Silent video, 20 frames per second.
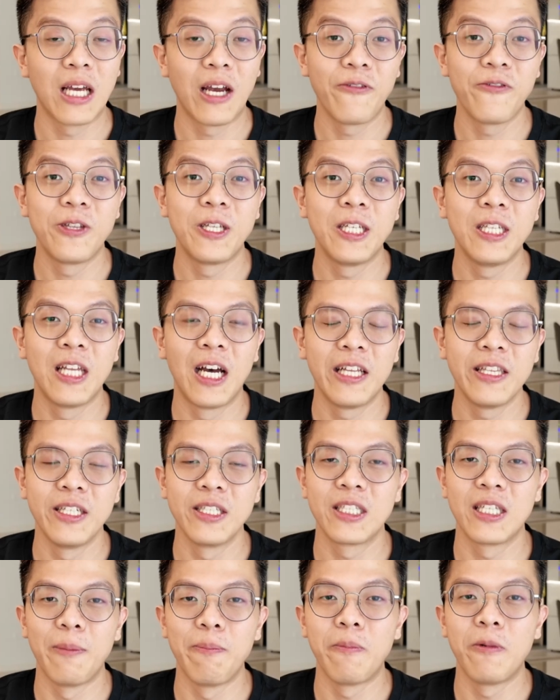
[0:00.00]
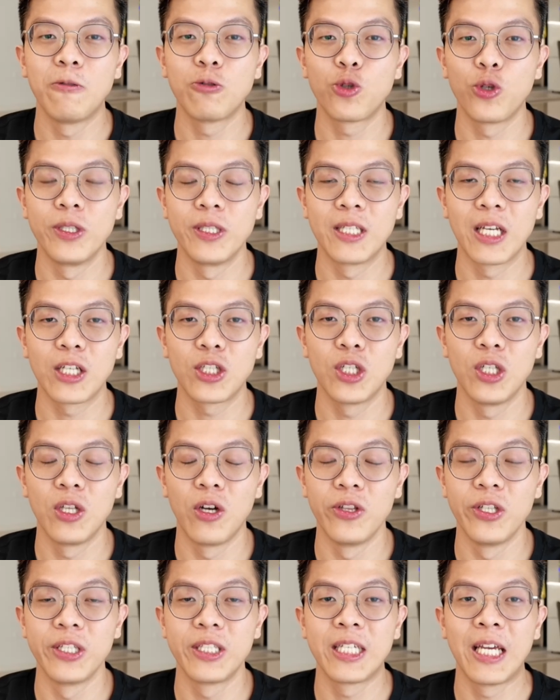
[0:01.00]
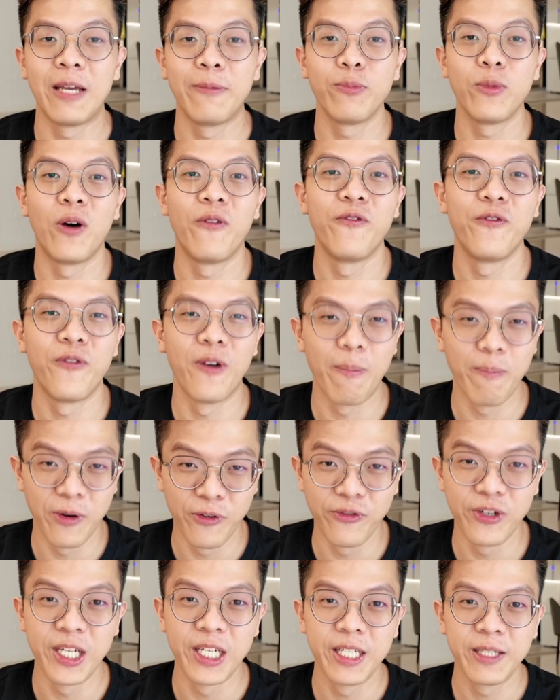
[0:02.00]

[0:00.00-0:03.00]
I already done a sample transaction on the 10th of February.